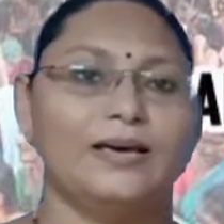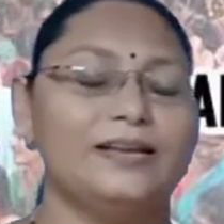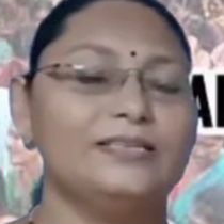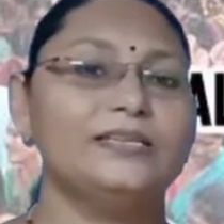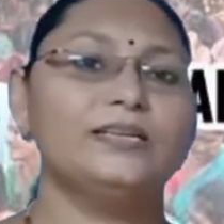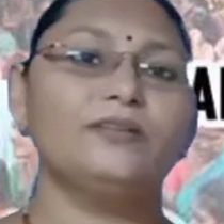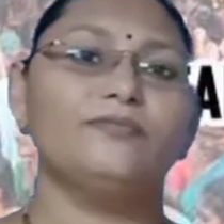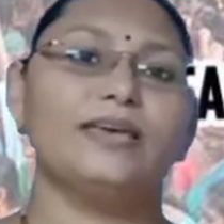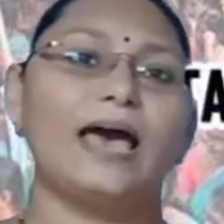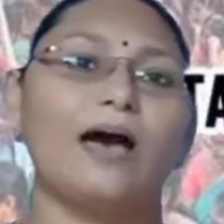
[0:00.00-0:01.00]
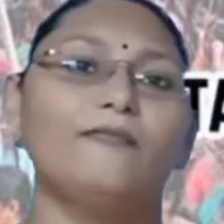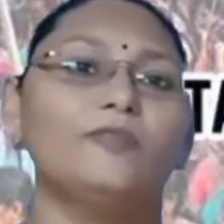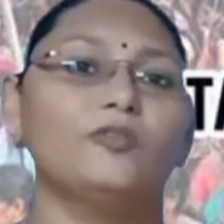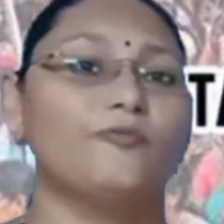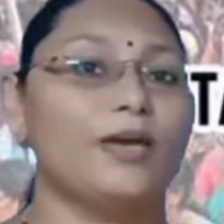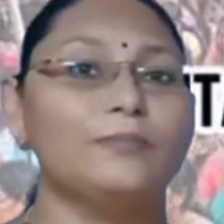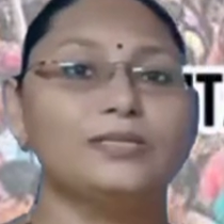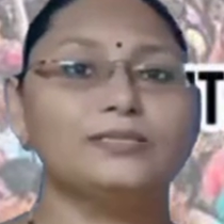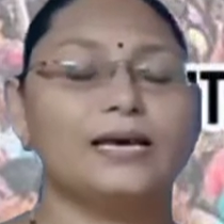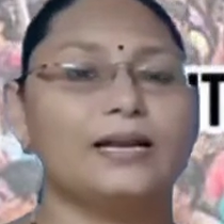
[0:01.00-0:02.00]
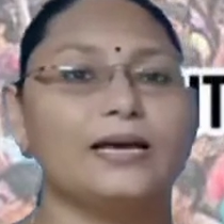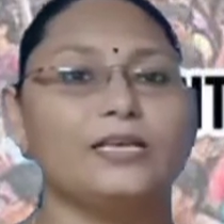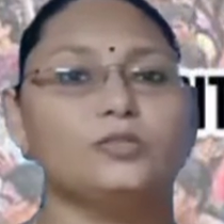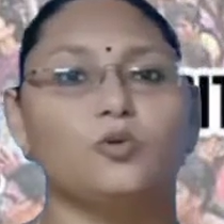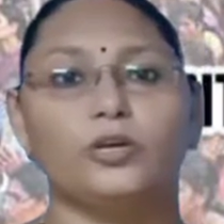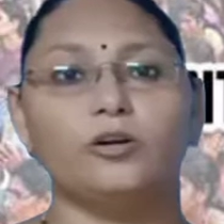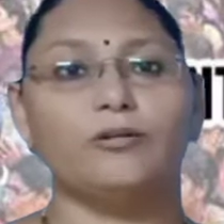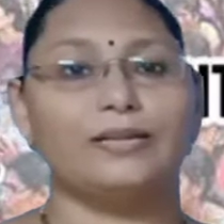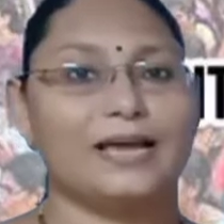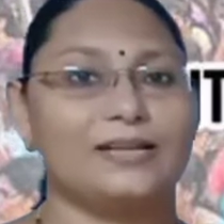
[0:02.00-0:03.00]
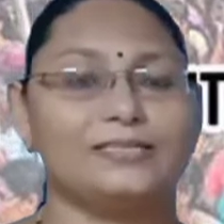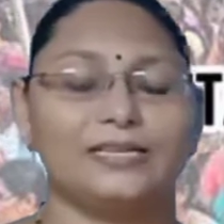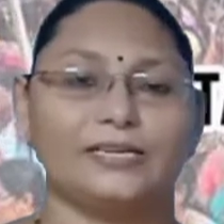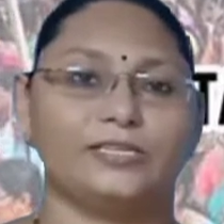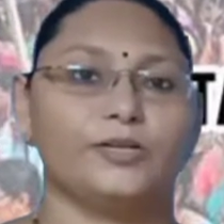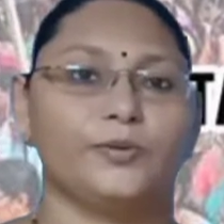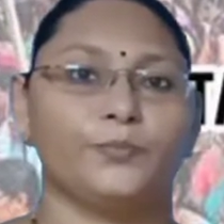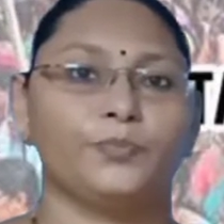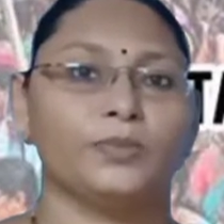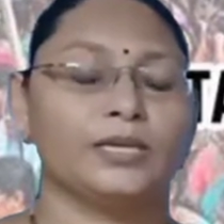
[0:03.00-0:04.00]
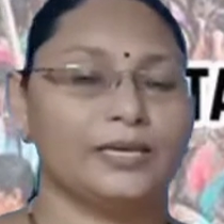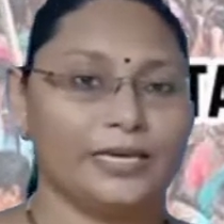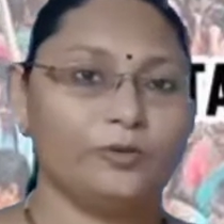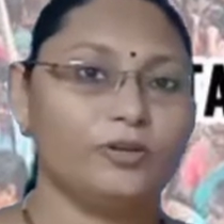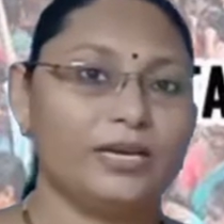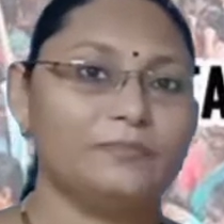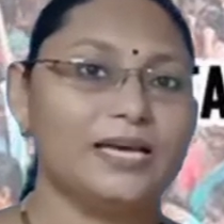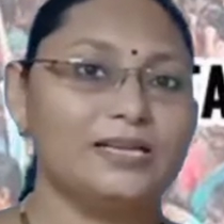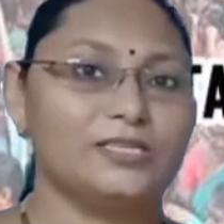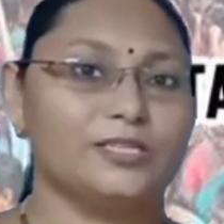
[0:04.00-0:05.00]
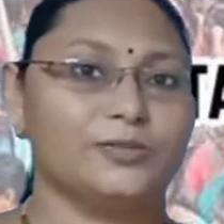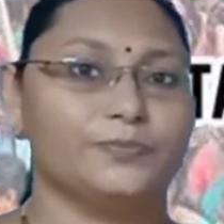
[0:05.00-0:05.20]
recently we have one famous dharna is going on in our state. Can you name that?